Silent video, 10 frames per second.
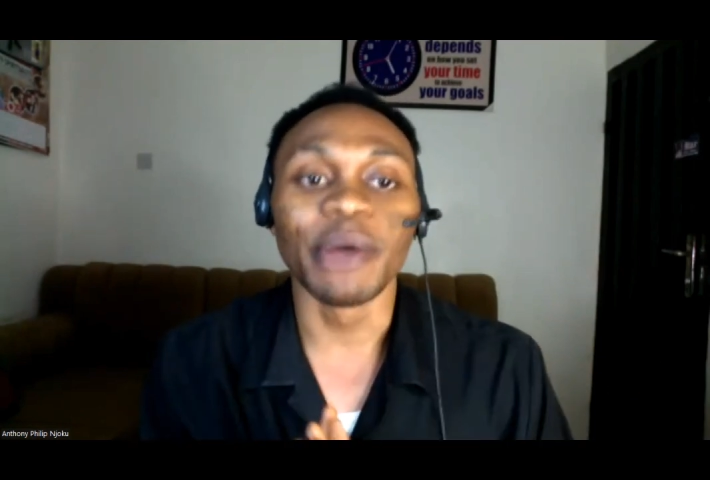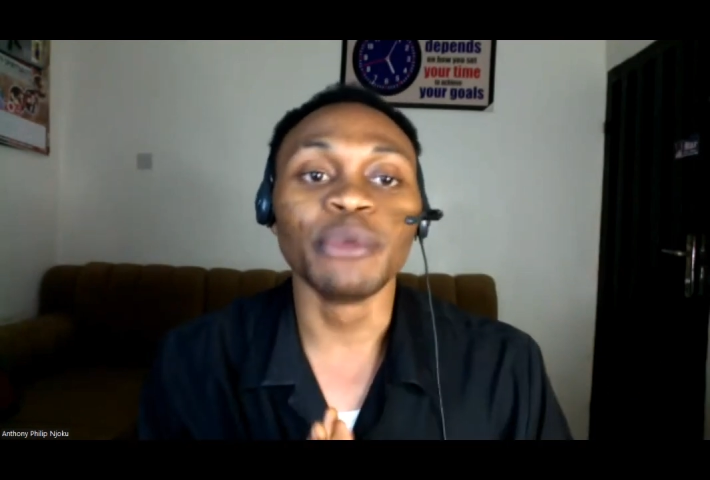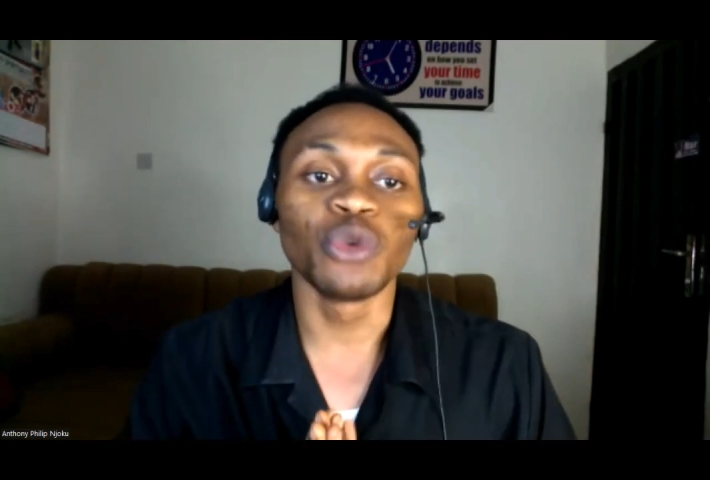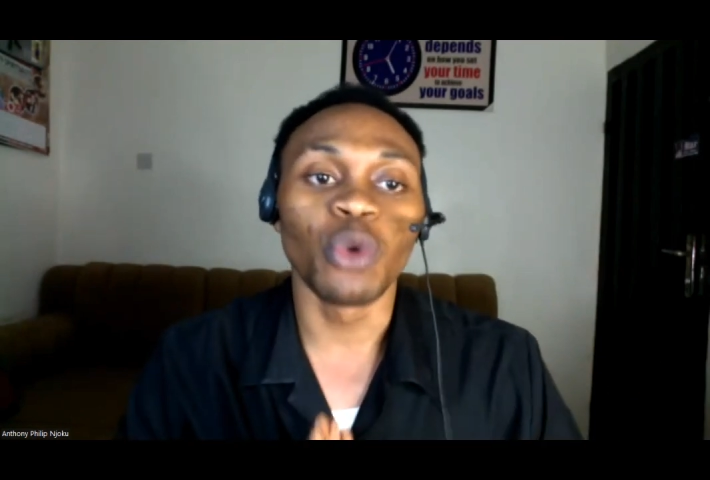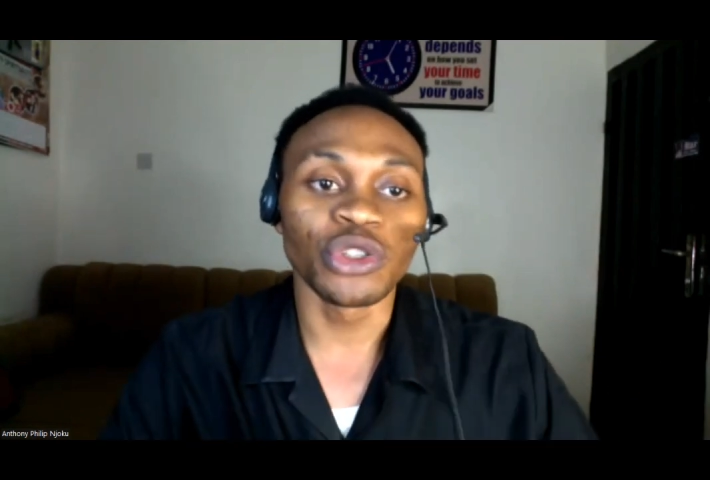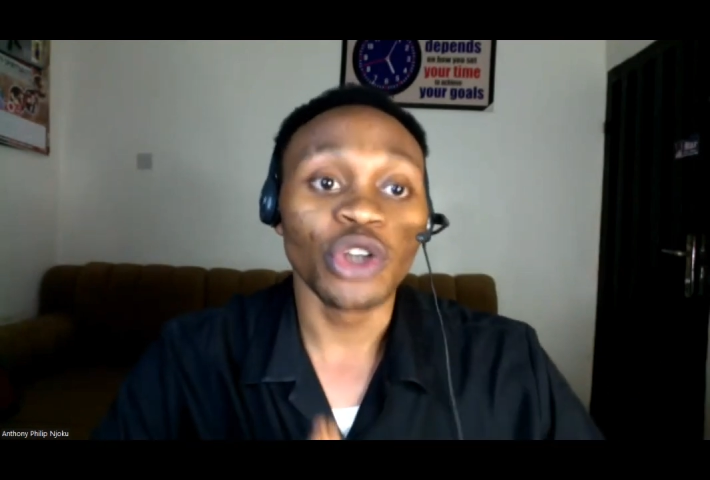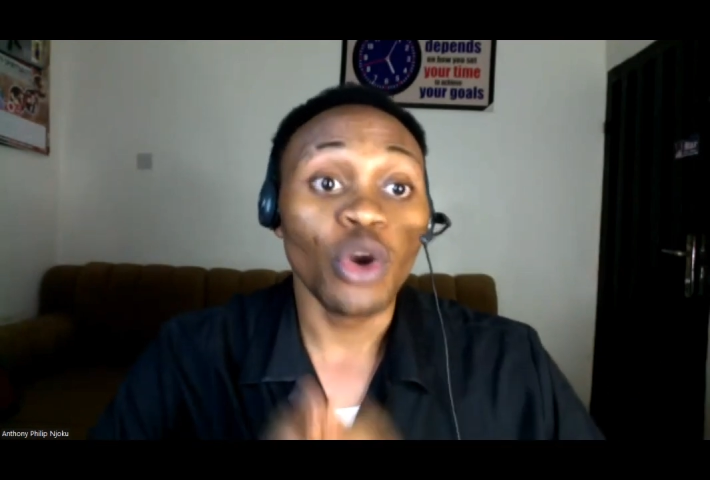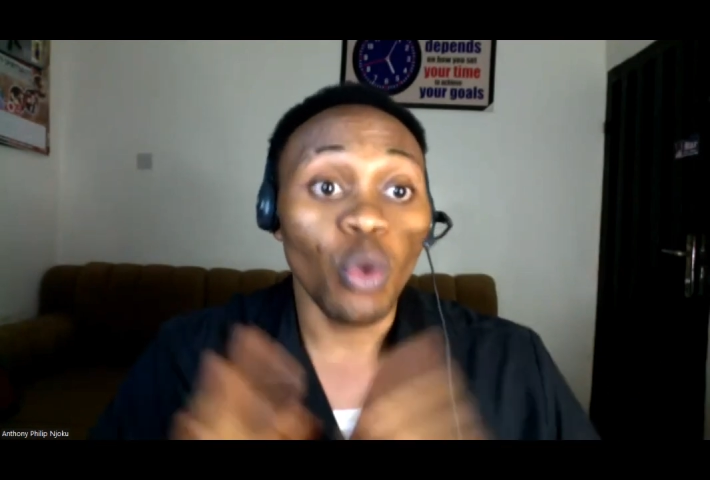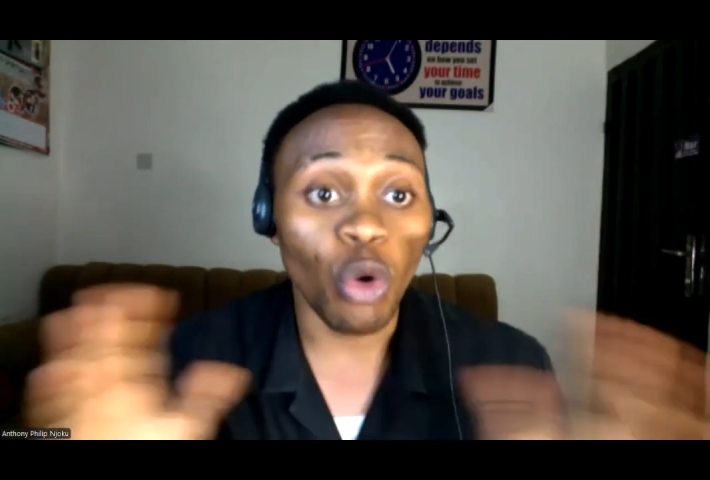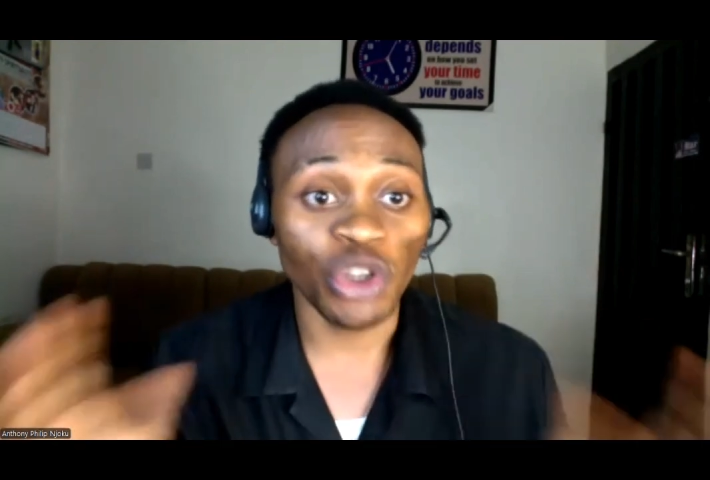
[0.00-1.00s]
able to
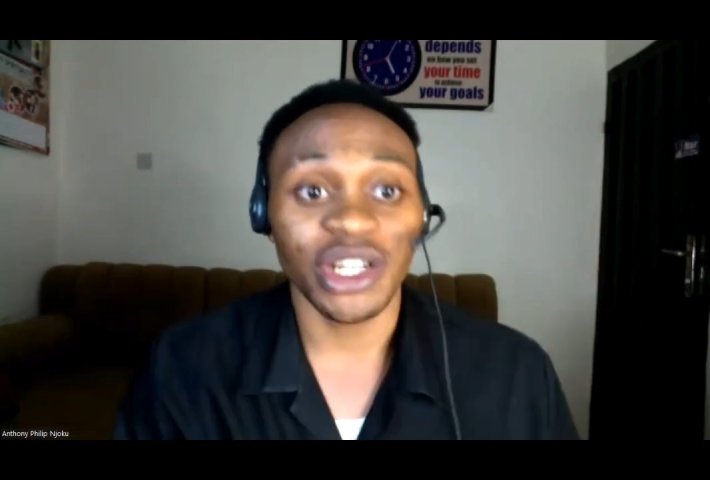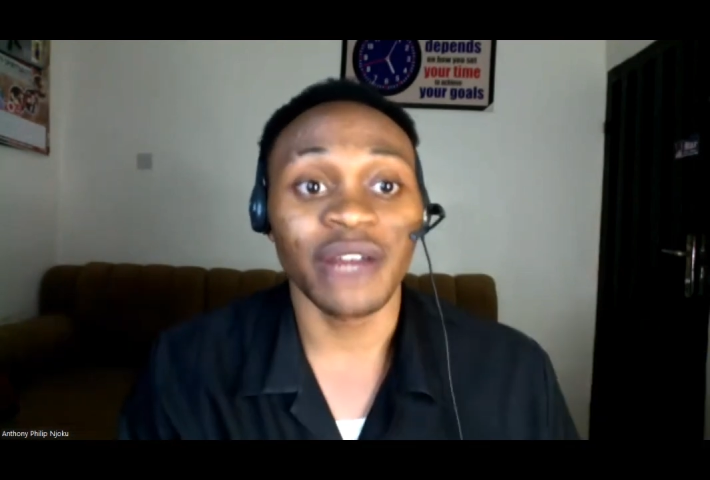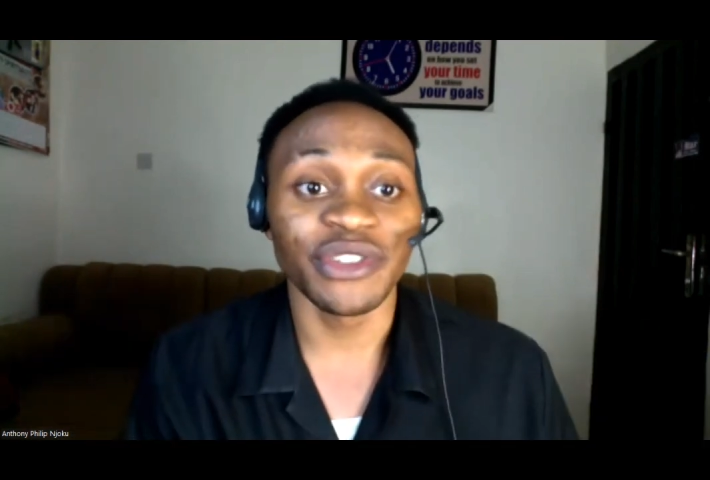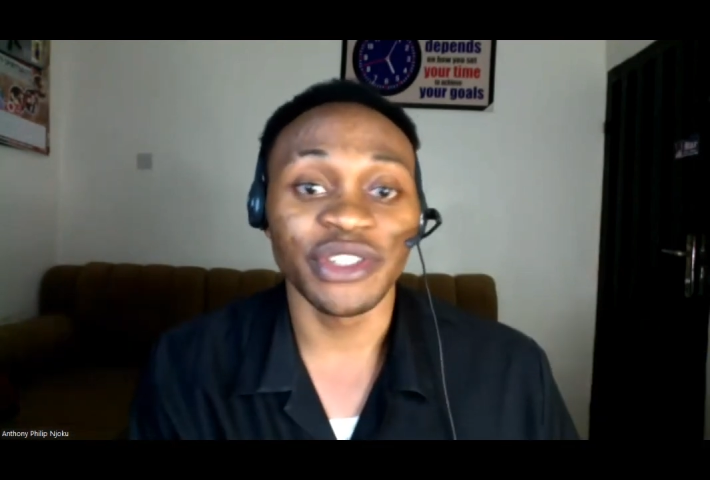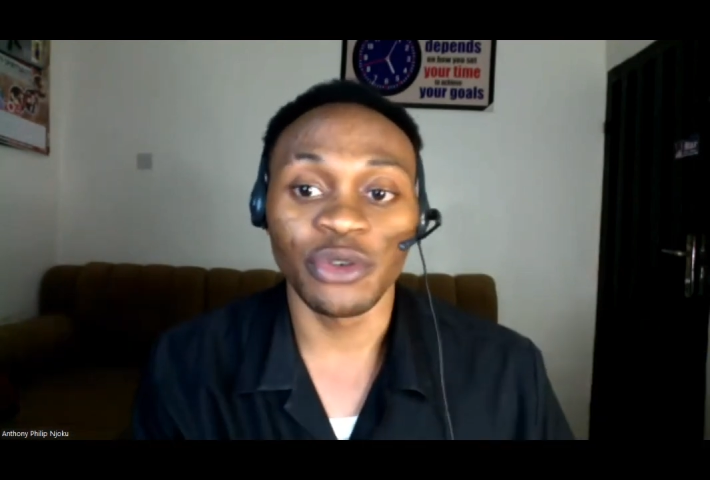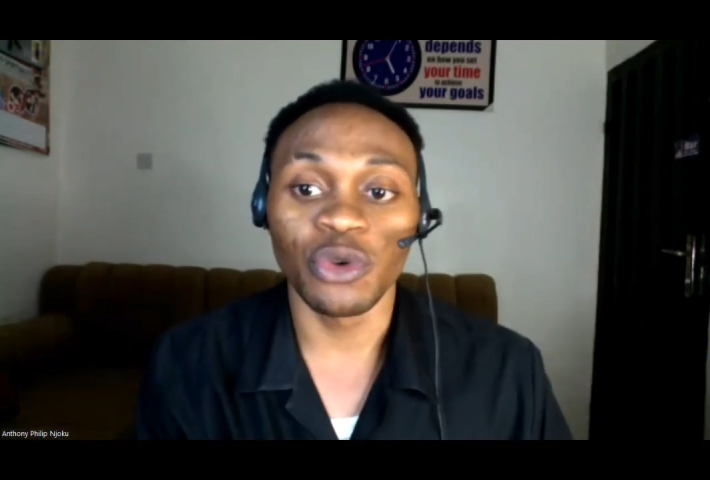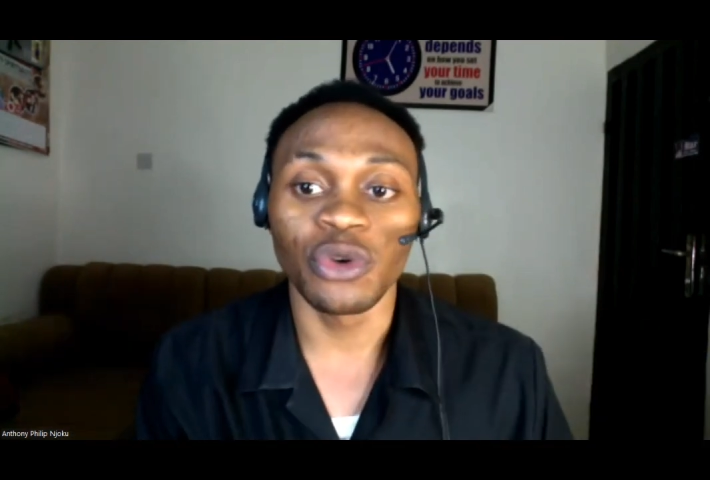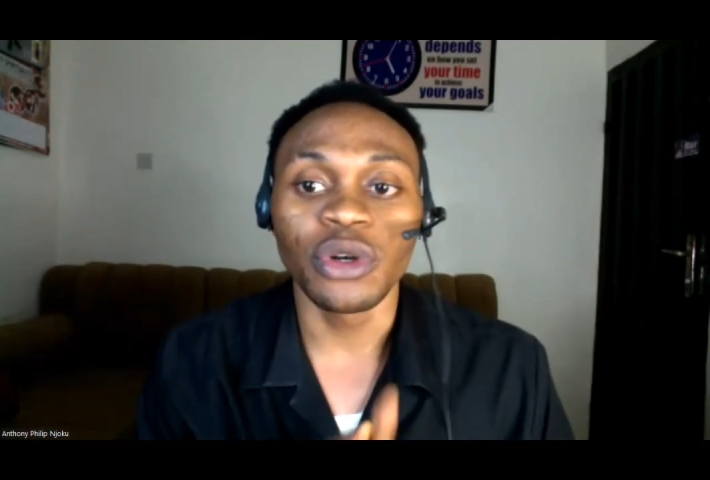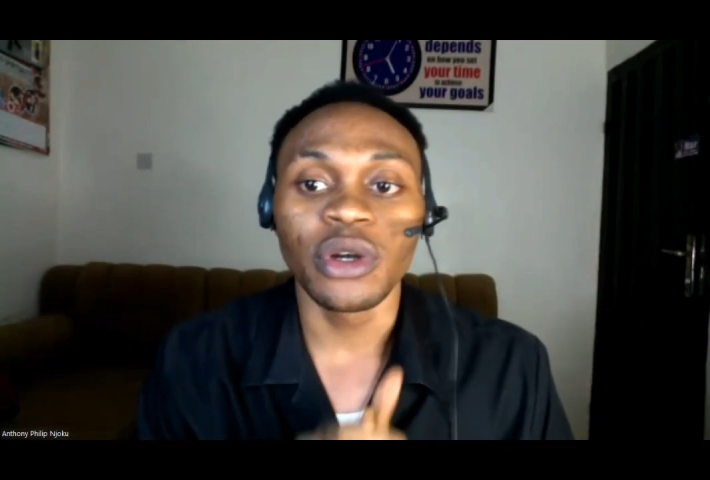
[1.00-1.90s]
watch every single